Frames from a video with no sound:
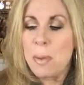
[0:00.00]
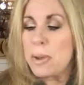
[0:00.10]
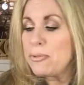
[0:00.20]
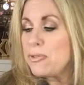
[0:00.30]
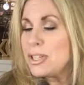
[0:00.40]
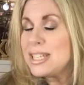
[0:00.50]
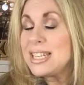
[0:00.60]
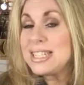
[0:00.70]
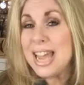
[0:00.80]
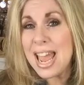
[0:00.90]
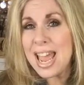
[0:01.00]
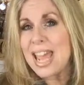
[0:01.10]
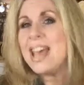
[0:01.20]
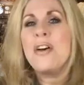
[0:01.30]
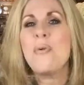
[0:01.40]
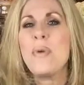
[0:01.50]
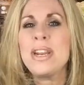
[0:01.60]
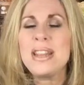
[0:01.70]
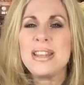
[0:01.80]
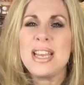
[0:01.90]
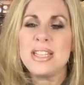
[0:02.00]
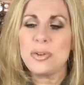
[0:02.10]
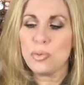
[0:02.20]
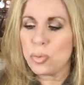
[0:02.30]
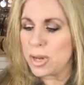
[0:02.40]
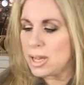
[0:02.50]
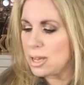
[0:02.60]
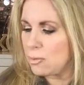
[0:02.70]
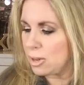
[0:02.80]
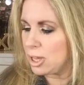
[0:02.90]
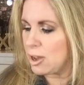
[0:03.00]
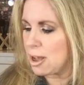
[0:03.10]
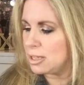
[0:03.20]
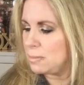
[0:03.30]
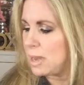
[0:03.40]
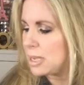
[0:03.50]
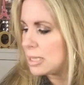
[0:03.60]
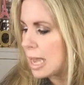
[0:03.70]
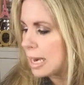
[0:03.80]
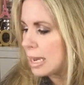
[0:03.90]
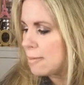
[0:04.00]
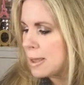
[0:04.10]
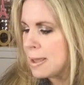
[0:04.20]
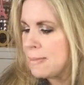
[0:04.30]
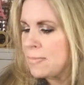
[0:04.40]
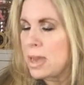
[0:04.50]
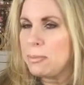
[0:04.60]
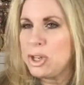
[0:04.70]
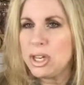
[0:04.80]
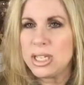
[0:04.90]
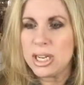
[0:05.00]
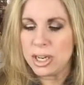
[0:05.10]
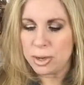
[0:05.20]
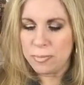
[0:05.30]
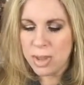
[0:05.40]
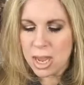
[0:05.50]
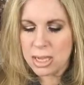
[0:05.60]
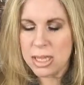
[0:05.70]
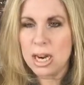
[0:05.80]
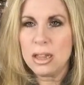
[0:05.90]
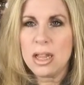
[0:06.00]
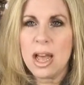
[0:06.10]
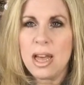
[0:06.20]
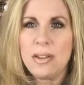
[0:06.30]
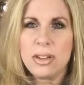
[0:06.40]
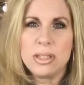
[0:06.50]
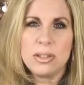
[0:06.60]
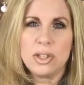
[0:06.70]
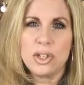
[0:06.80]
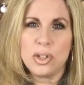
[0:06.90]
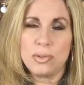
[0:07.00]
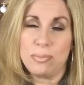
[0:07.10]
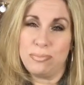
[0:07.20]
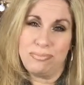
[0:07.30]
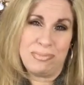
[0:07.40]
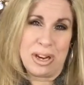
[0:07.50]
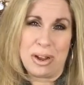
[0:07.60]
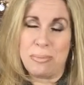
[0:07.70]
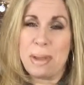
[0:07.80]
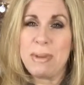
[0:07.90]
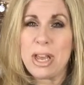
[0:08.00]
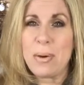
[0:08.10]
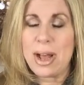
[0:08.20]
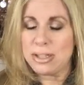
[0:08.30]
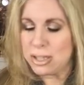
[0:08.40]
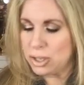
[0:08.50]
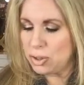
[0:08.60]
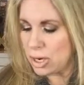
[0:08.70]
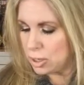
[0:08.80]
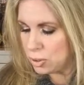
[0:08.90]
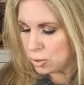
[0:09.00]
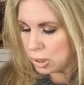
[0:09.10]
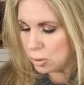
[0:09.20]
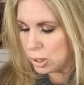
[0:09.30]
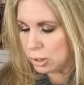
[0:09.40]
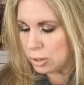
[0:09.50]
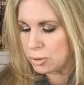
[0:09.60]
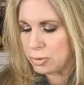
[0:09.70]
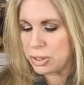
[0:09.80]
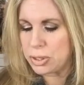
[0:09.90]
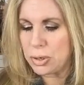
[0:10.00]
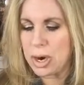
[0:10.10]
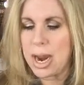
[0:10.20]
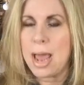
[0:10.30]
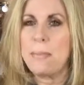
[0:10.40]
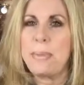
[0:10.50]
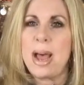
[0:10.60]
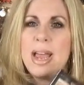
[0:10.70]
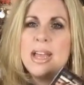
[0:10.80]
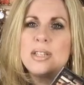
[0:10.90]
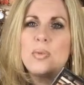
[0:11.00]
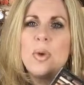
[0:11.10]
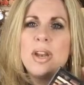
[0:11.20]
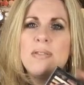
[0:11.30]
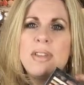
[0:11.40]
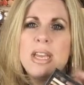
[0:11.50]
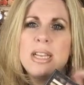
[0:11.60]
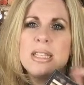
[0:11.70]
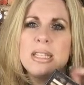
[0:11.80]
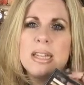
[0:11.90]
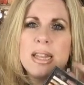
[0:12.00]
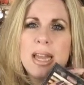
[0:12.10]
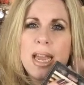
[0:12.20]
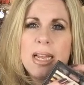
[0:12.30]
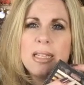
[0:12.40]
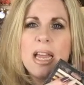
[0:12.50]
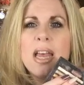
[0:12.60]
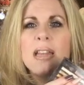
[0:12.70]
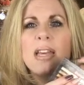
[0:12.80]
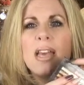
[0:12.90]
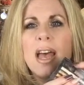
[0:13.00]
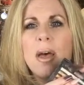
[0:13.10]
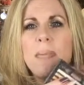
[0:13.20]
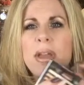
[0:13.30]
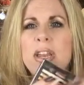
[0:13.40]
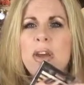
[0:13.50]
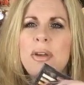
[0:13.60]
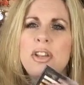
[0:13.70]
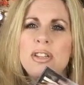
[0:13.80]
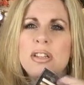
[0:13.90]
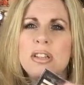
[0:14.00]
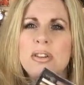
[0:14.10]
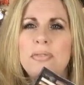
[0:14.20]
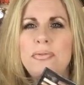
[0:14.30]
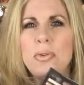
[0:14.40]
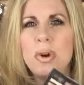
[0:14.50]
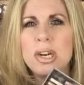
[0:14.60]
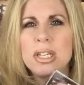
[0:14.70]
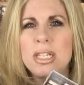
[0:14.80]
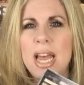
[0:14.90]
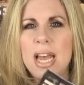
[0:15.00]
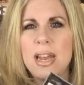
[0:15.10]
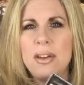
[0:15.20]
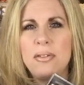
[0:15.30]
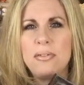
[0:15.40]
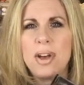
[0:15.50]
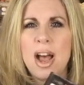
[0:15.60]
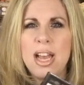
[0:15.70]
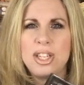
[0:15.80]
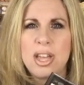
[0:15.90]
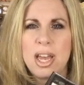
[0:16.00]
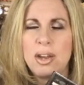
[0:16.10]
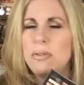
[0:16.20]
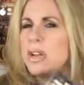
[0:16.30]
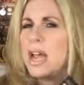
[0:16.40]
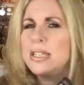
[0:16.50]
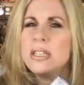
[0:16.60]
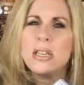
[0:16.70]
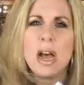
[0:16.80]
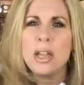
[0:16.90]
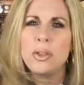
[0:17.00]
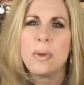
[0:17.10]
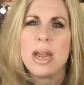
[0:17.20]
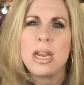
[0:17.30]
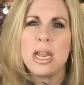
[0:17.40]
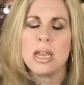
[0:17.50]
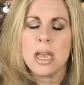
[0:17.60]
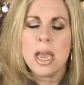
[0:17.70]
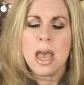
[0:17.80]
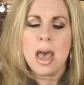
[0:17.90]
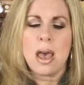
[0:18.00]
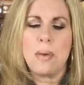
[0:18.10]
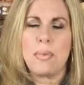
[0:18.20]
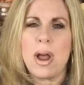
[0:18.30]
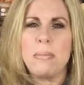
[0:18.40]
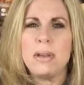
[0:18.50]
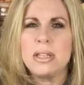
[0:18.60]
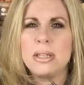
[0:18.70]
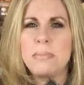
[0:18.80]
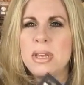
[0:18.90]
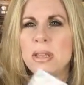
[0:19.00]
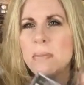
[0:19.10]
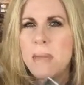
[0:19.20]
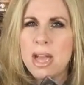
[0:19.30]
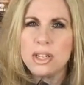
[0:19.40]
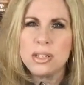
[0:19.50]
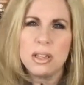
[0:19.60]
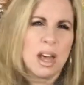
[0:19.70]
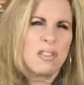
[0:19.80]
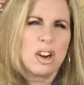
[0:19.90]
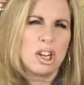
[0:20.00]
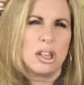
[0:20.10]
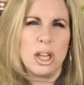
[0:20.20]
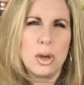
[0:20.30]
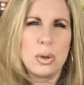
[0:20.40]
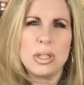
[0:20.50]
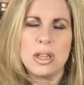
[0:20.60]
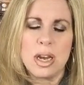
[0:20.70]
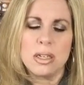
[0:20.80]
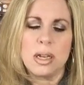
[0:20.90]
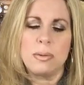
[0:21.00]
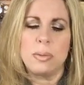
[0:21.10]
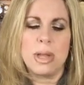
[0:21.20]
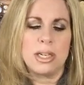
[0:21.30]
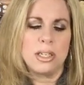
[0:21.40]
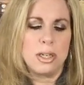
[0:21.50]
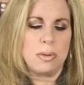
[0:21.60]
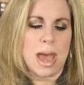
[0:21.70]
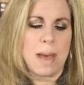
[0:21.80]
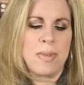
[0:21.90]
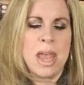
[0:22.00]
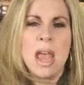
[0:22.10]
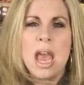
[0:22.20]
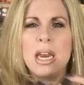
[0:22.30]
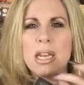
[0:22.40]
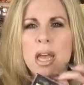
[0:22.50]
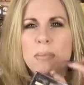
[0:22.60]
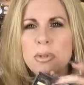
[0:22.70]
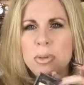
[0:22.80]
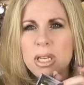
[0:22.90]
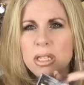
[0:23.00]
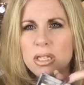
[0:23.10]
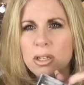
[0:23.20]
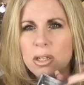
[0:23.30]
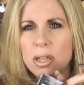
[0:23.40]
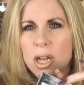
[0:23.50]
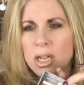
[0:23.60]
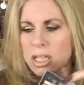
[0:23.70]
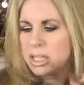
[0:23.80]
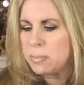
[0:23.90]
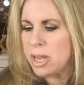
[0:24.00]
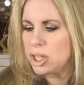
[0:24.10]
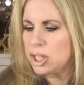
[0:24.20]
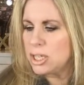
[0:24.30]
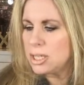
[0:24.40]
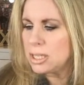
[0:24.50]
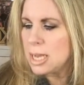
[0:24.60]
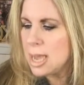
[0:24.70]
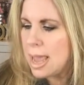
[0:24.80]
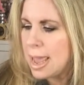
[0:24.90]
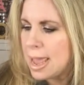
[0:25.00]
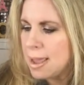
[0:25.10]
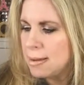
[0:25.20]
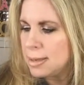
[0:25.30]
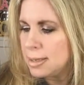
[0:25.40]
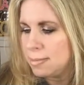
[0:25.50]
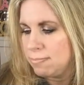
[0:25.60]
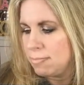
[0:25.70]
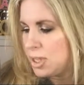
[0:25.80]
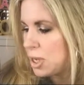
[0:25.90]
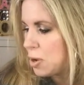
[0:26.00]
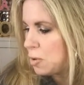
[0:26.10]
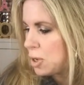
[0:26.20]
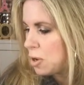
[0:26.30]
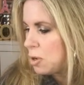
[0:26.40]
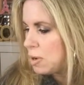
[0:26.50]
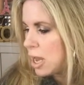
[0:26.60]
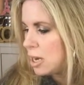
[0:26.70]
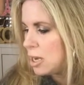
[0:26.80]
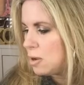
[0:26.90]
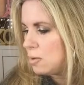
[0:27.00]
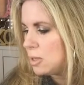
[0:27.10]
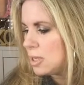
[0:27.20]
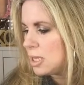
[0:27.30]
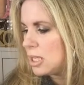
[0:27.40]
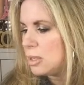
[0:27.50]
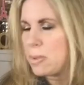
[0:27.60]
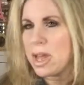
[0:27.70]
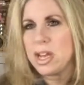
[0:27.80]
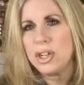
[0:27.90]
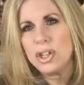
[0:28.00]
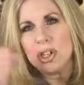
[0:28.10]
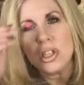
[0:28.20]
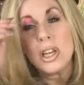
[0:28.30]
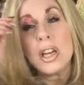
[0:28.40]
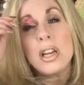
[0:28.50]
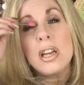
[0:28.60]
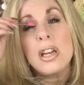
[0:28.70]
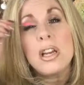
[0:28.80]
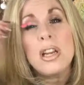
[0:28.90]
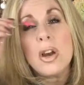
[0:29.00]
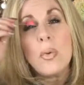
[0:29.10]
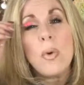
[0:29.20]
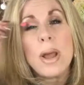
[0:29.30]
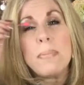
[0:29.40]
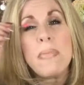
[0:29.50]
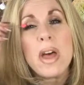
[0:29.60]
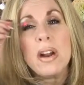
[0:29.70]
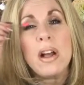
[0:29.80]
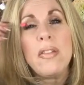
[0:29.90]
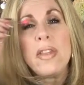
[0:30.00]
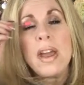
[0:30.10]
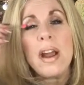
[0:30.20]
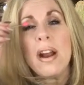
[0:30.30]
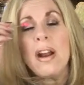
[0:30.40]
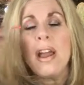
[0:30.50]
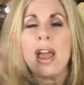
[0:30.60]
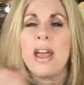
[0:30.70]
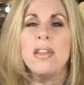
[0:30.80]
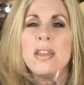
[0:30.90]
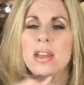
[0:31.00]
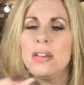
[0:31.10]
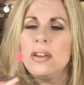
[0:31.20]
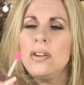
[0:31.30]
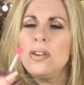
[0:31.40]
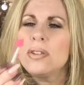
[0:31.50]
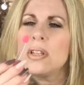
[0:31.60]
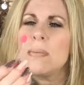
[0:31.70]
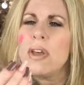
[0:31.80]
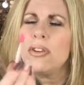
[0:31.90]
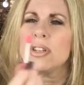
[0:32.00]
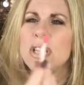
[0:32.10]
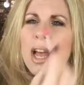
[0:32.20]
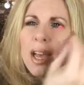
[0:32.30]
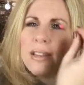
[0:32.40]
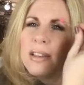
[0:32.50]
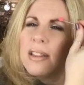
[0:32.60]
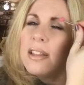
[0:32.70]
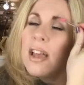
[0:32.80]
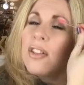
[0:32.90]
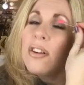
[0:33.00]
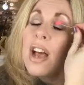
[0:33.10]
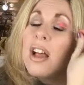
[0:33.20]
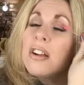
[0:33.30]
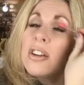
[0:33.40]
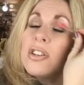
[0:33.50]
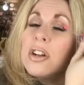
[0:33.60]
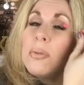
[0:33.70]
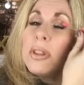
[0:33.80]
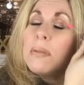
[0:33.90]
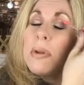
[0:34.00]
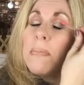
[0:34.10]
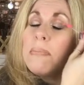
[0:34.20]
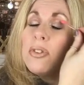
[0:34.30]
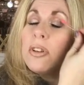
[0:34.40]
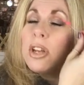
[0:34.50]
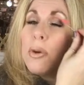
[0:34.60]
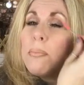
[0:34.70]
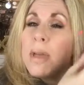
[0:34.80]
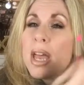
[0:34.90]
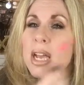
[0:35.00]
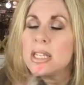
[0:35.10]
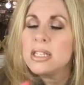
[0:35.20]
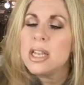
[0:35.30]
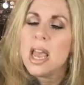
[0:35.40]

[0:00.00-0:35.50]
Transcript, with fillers: But for today, one of the things that really really caused me anxiety and I'm sure it did you, is that a lot of us just, you know, maybe go out to the drugstore or the grocery store and buy us one of these little things that come, you know, in just a little four set of eyeshadow, nice and non-threatening, um, probably something that matches a lot of our clothes. A lot of times we like to do that. And it comes with these little sponges and so, you know, you kind of use the sponge to, you know, wipe that on there. And then you use some other side to get the other color because you don't want them to, to you know, mix.